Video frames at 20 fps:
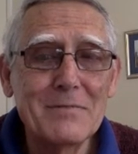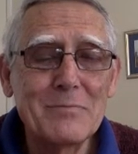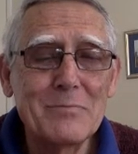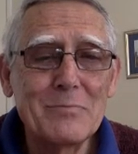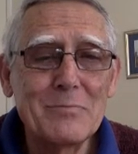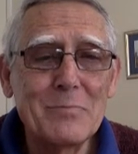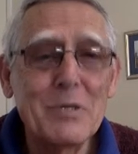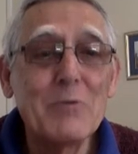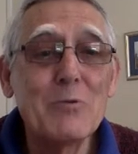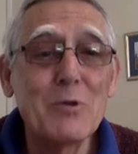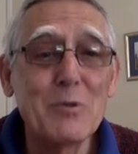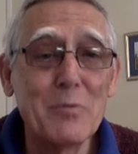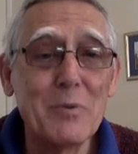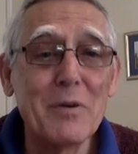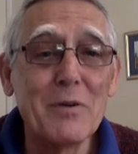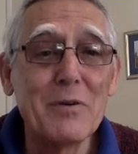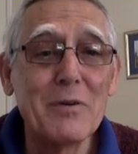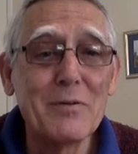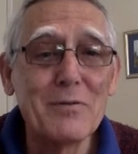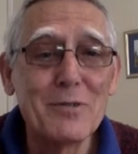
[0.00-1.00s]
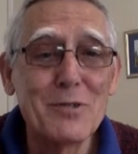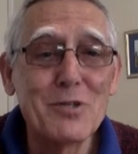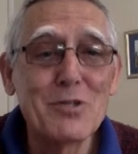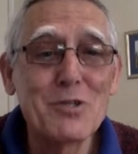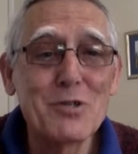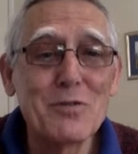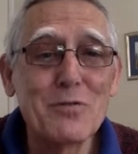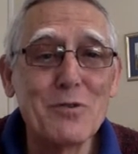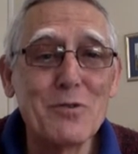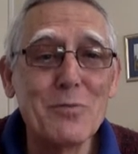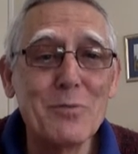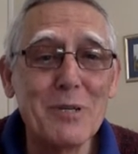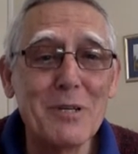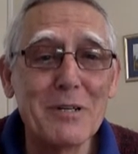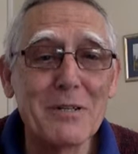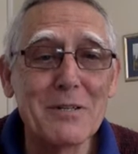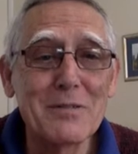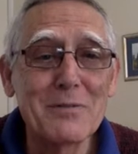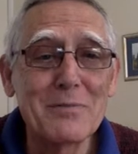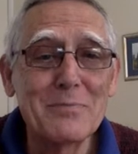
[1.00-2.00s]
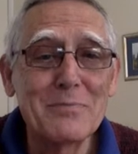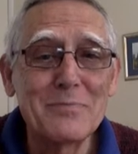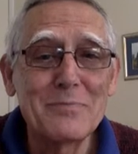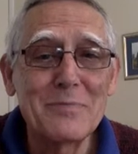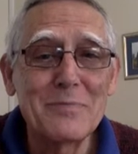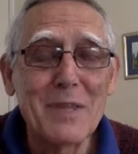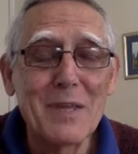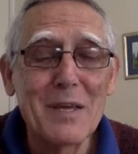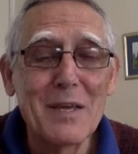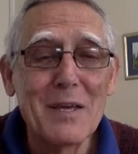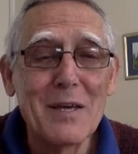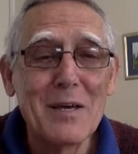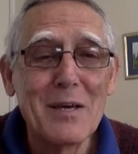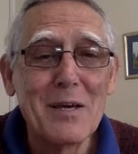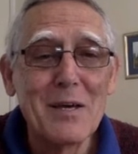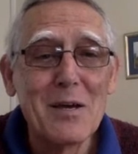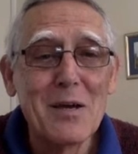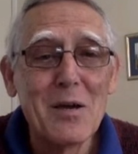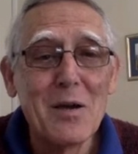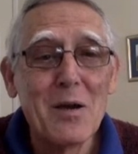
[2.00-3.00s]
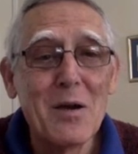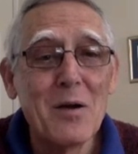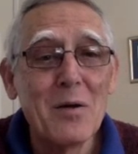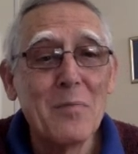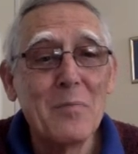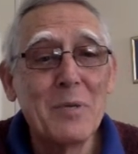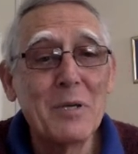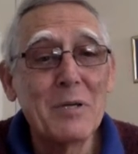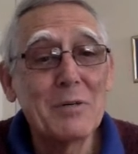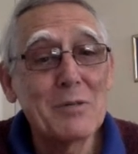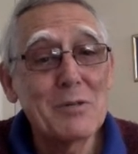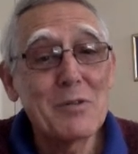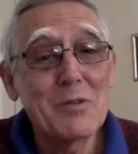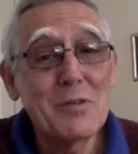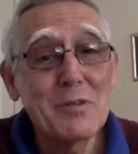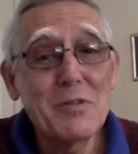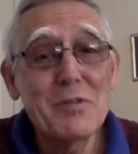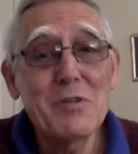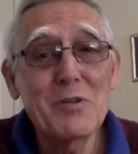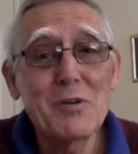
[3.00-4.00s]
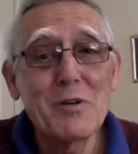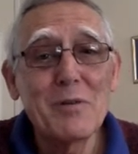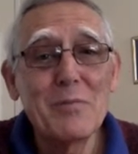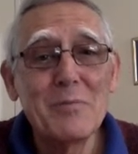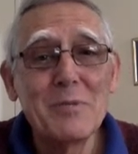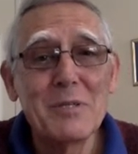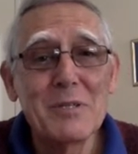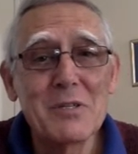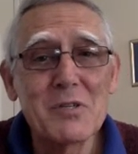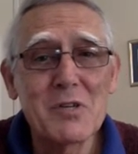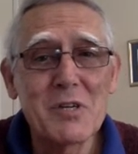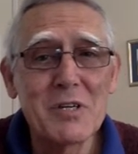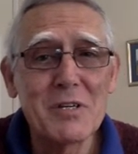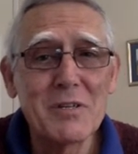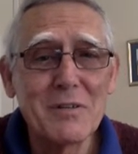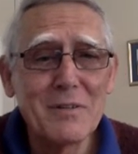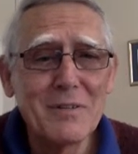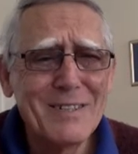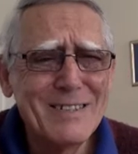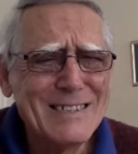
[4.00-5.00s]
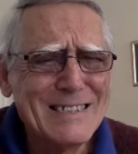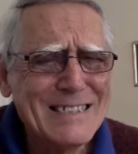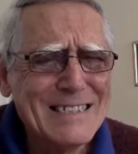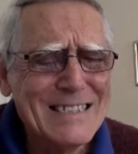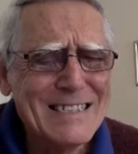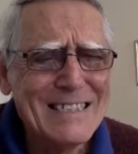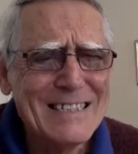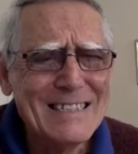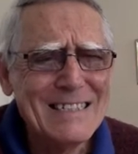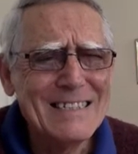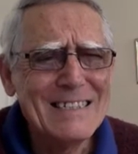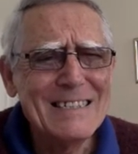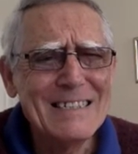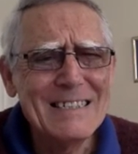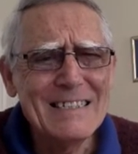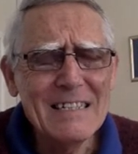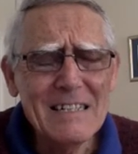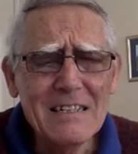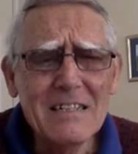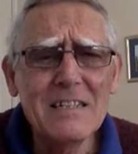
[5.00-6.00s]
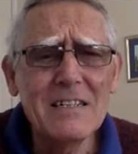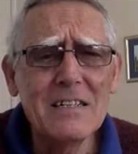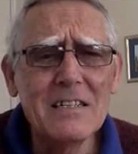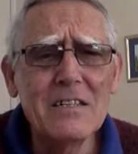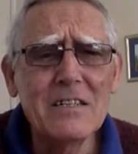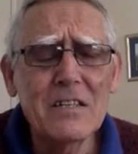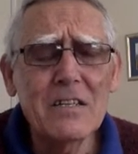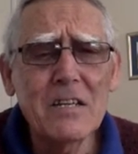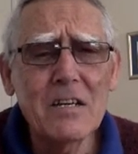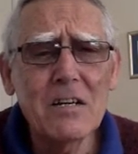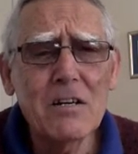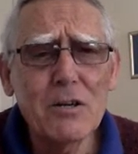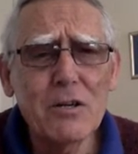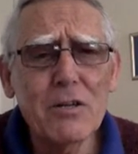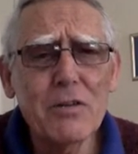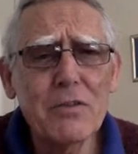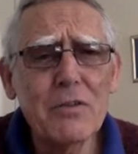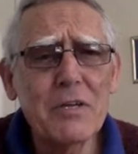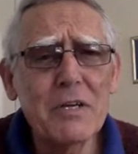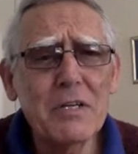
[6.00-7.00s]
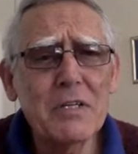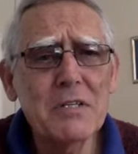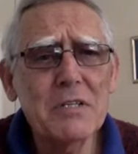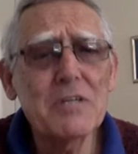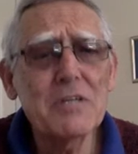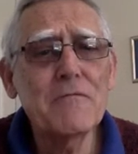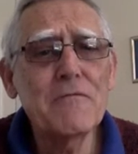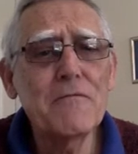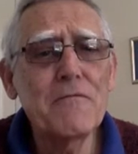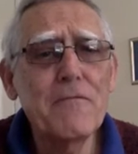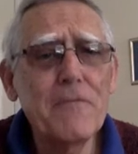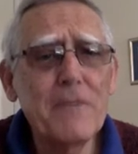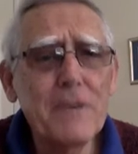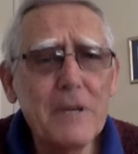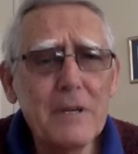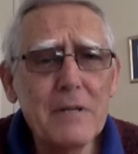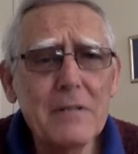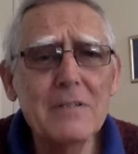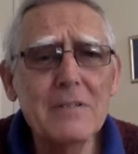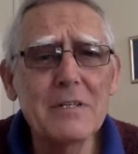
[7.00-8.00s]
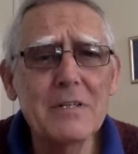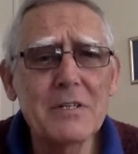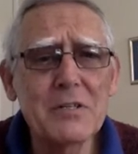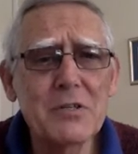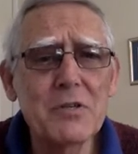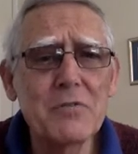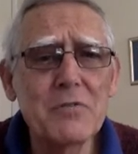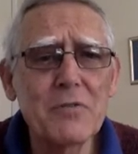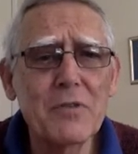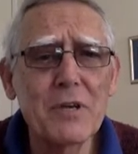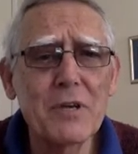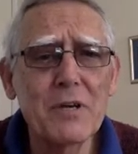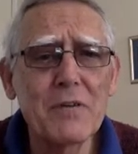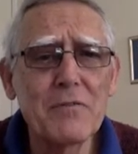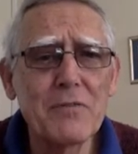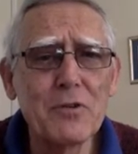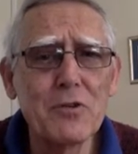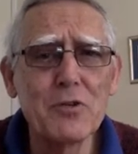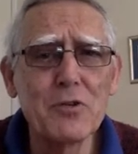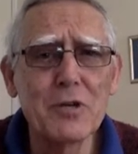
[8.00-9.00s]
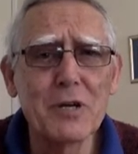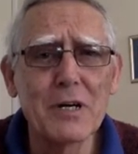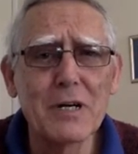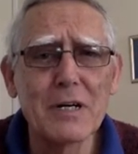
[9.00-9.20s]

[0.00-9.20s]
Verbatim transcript: bear with me for just a few minutes. Because this Solomon said, yeah, there are a lot of things that feel as if they're futile.